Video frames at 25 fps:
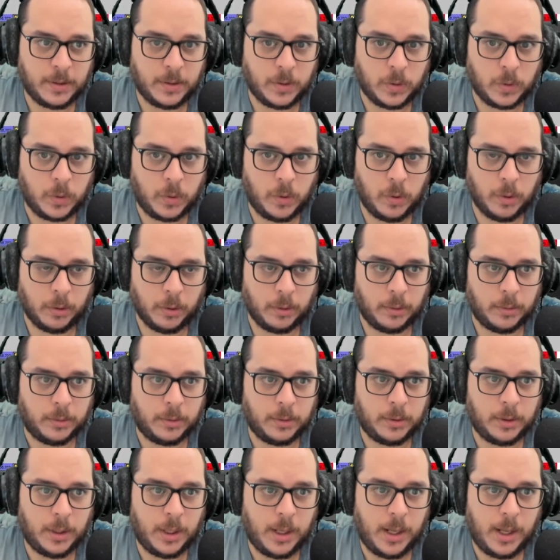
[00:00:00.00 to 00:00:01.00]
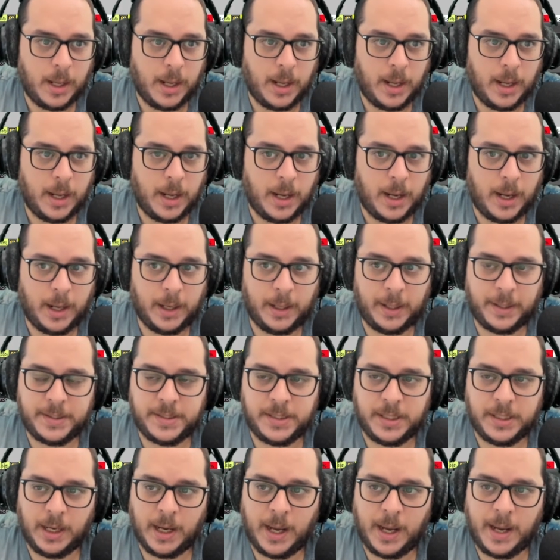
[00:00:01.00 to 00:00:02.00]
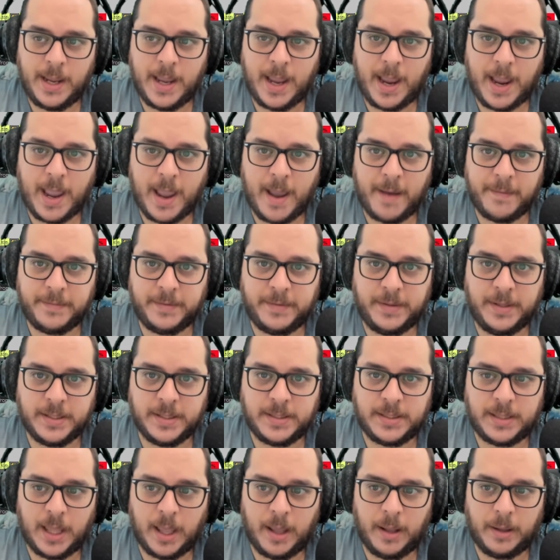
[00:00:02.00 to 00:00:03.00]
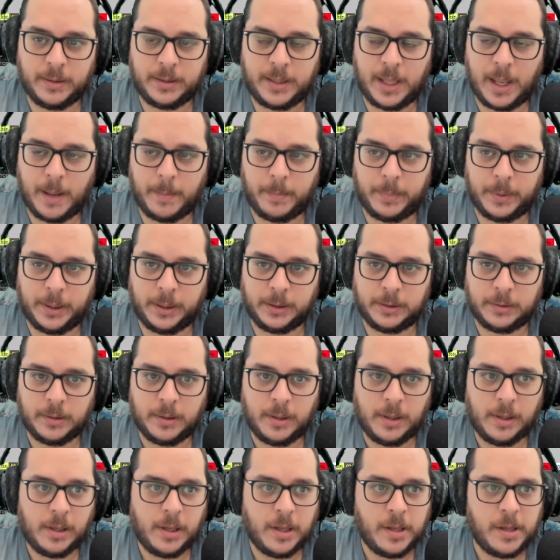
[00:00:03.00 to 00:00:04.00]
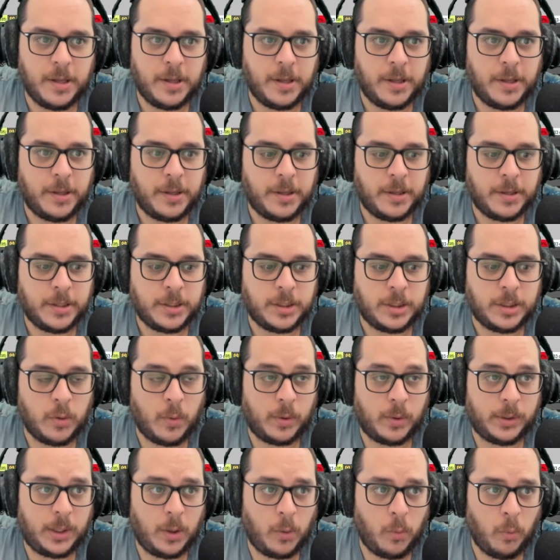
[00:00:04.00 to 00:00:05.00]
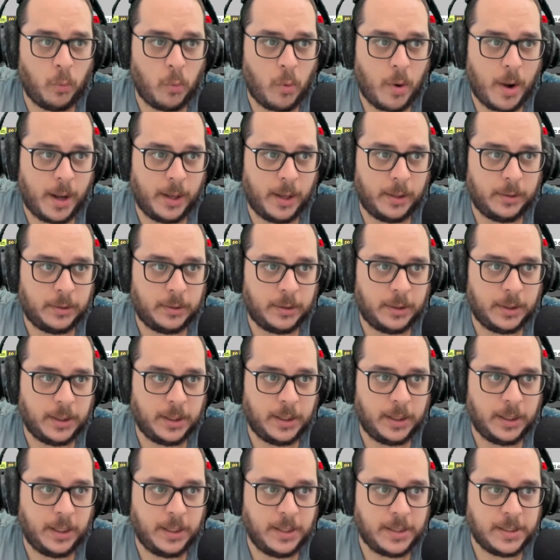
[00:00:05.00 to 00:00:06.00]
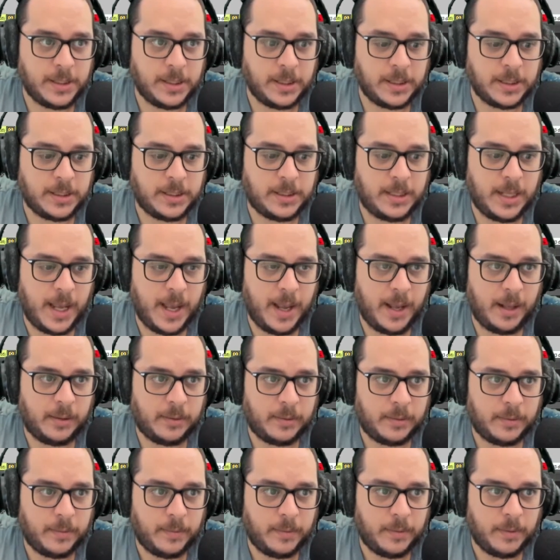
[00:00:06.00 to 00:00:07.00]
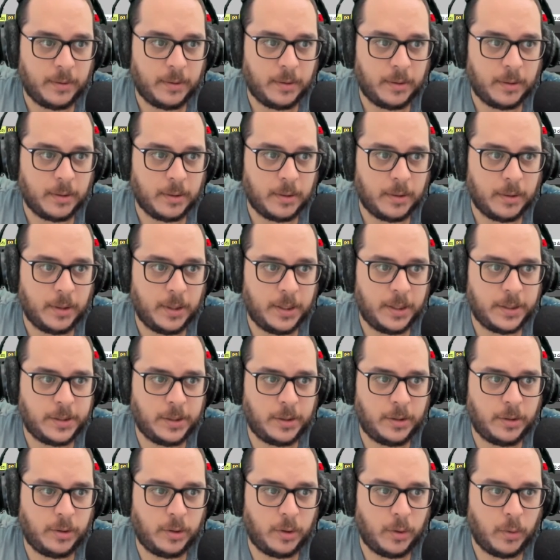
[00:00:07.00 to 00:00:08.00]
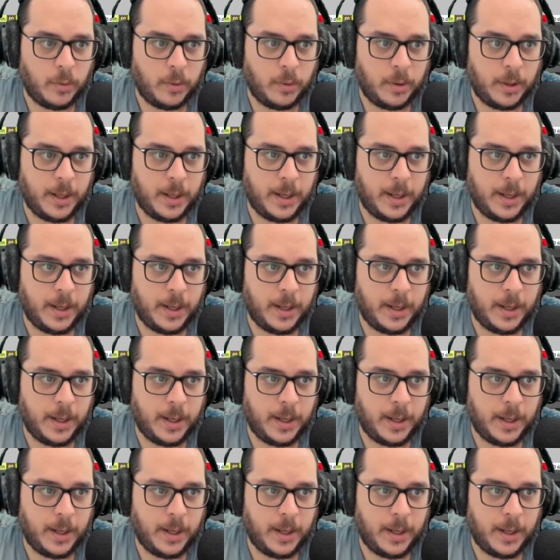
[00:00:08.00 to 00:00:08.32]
Cool. Uh, let's see. Oh, yeah, I have this template. So what I want is instead, is no, no, no.